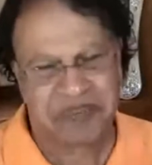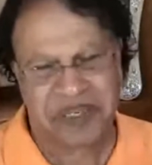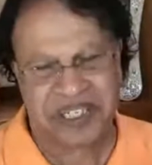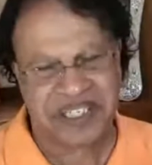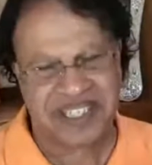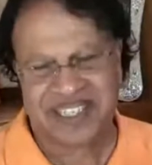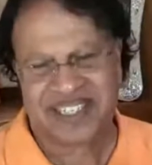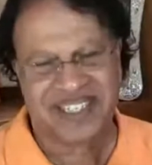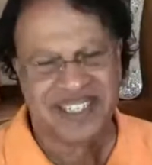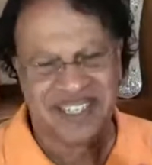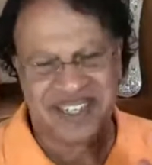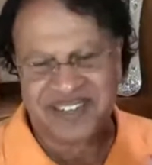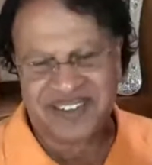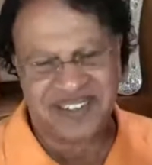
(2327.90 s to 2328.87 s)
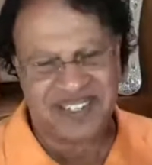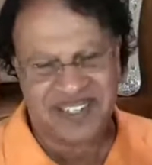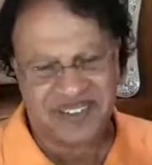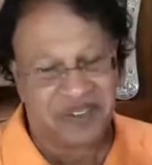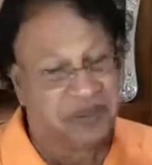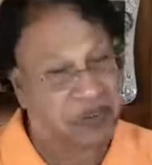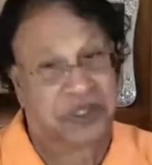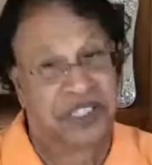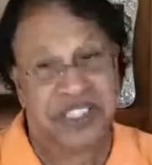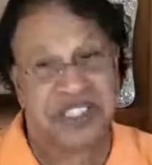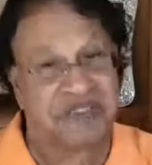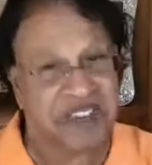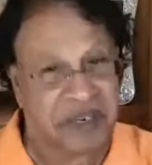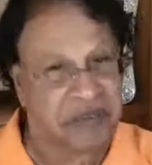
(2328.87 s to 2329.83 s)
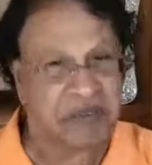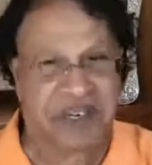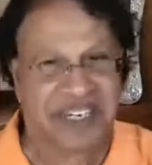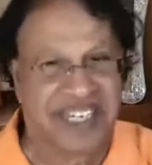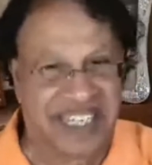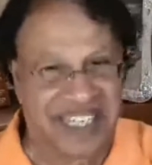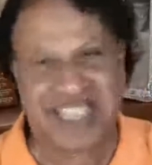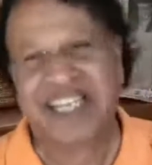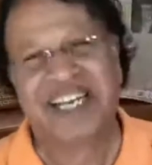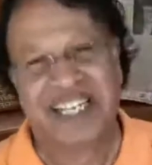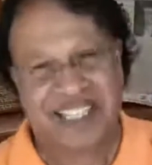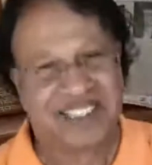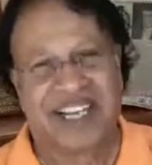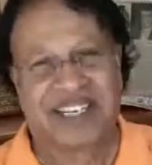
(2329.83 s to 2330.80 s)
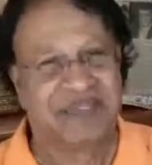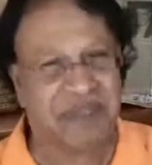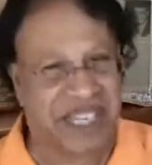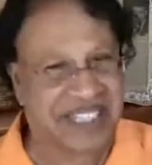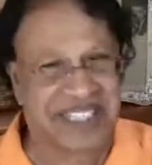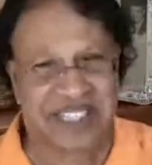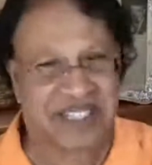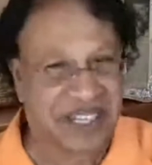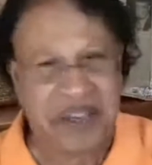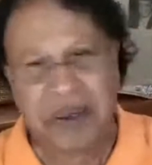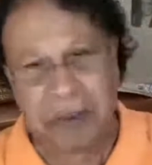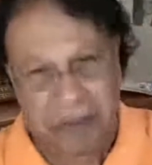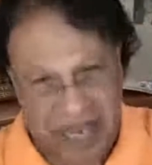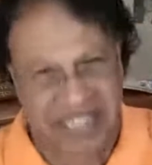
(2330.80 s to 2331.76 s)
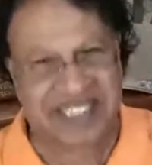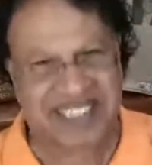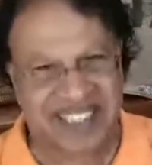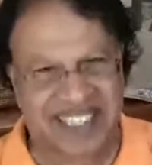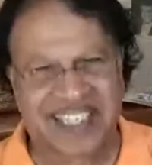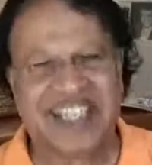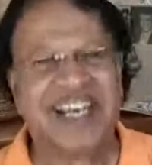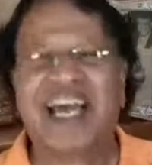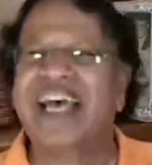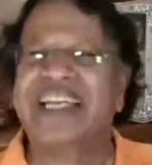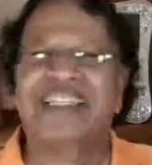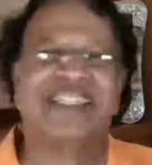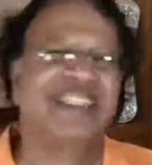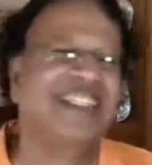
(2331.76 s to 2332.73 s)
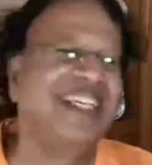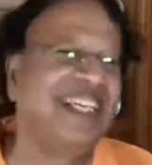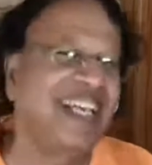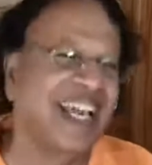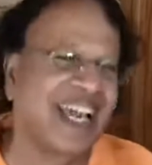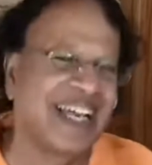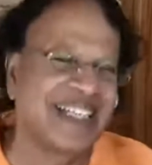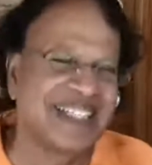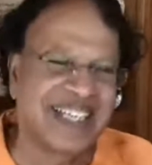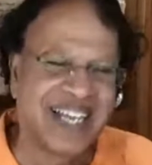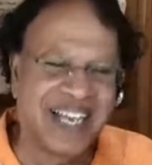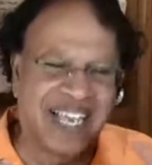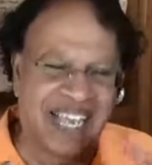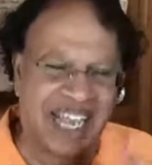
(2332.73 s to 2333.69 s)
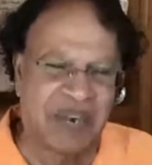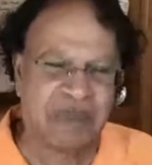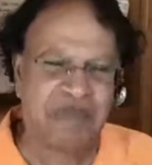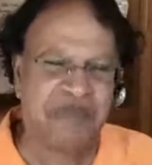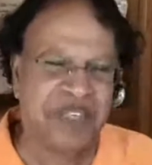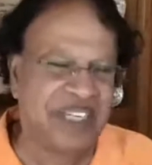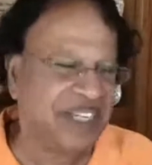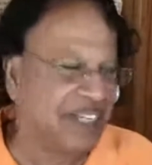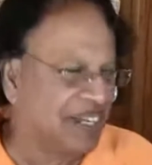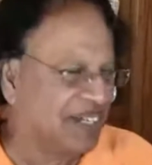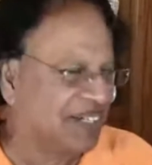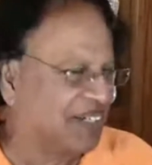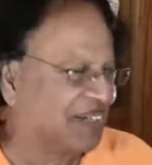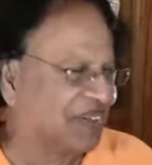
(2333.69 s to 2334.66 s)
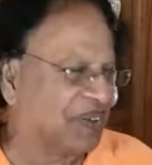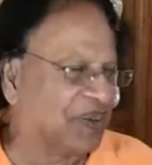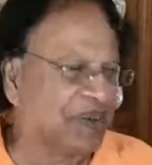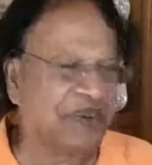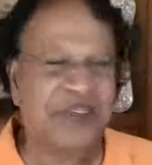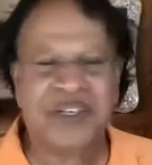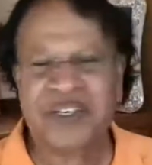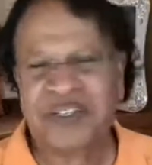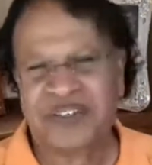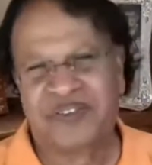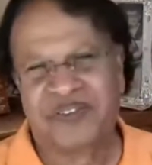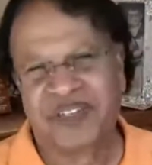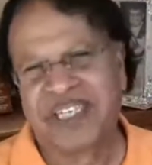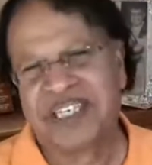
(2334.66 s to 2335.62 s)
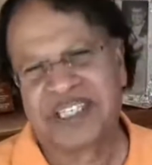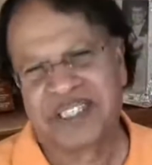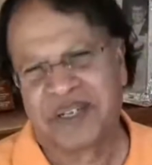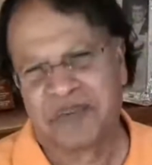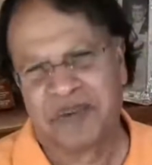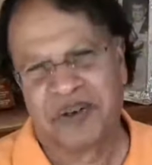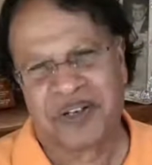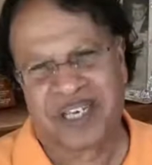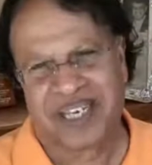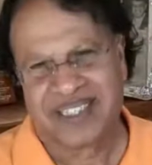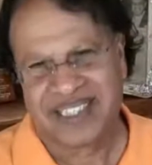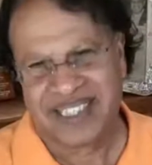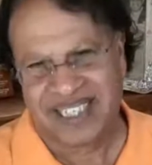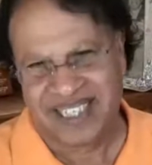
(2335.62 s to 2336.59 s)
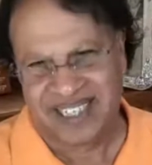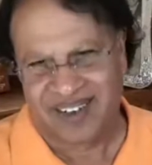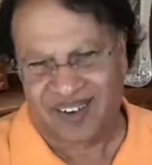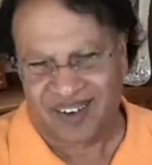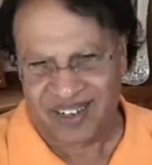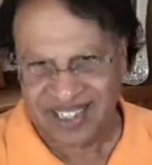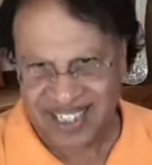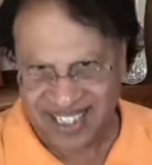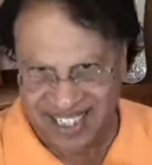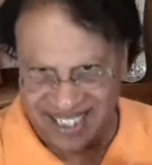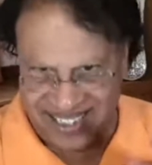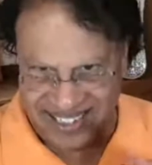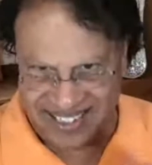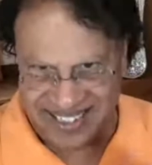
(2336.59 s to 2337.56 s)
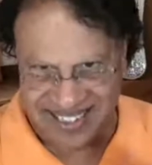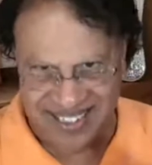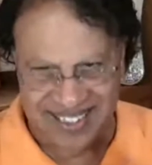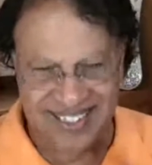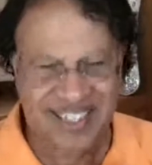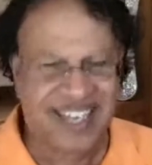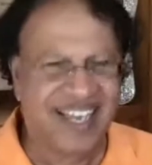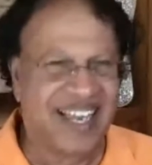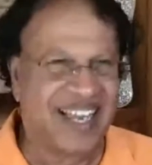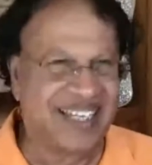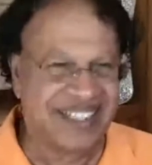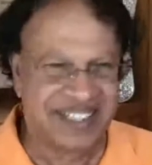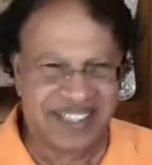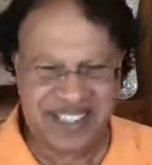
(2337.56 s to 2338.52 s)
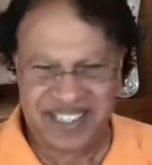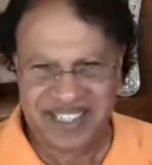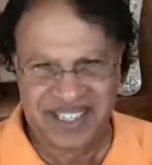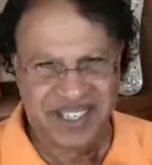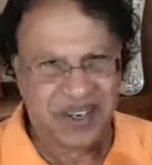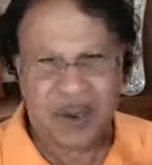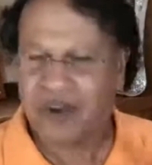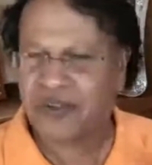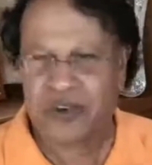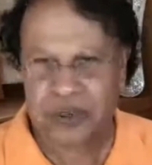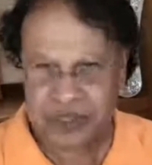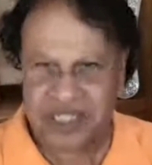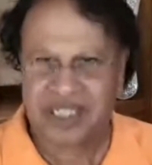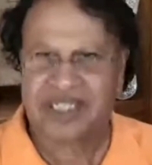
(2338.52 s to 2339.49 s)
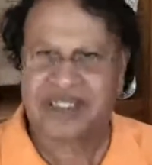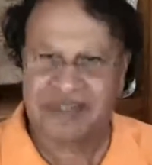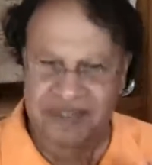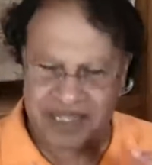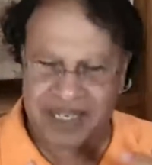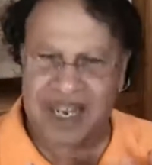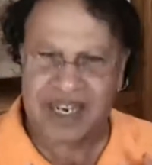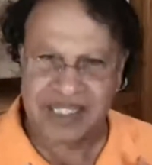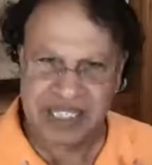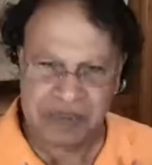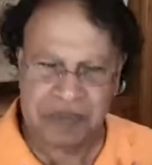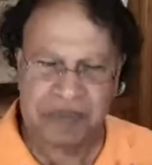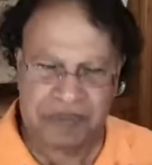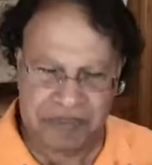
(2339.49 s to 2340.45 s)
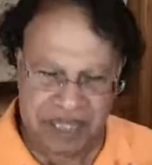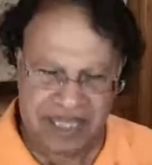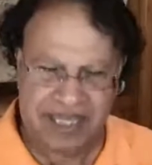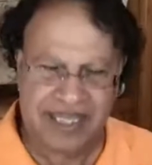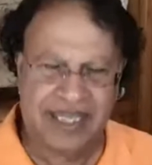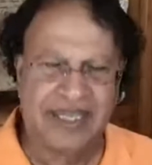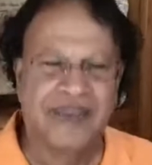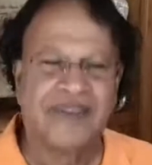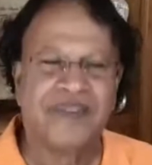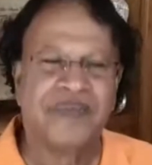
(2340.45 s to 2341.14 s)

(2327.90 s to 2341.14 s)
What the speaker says: person. Of course, she's very pretty. That makes it better. And she has helped me to finish the book, and she did all the editing. And she will ask me